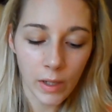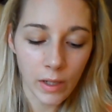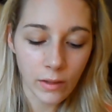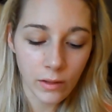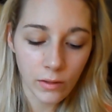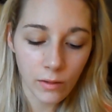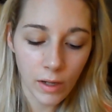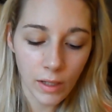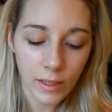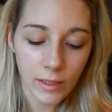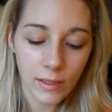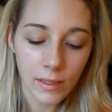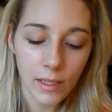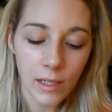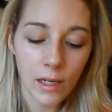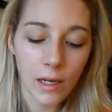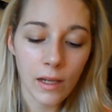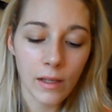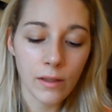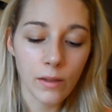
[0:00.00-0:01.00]
my under eye
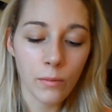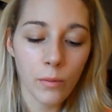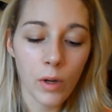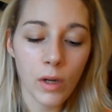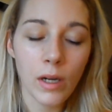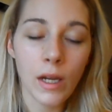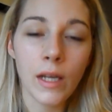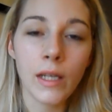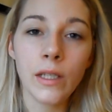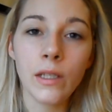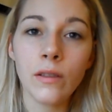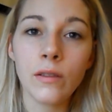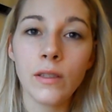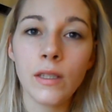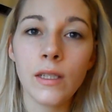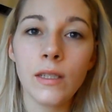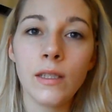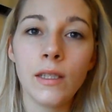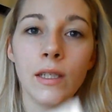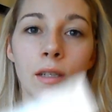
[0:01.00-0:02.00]
concealer, and the one I
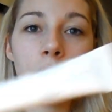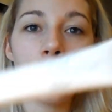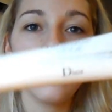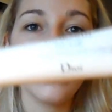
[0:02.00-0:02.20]
use is